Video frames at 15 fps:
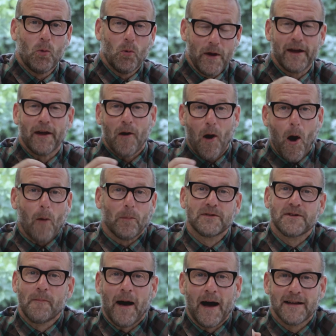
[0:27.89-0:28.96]
we can
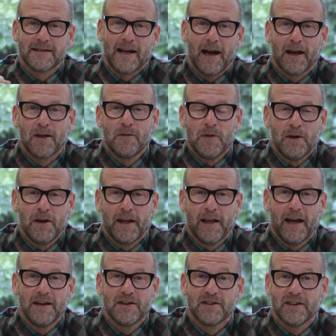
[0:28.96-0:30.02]
optimize our
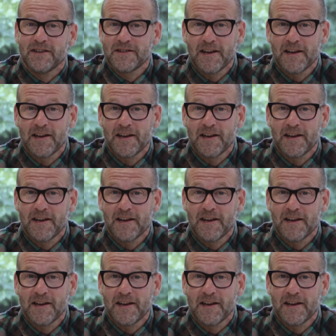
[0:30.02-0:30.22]
communication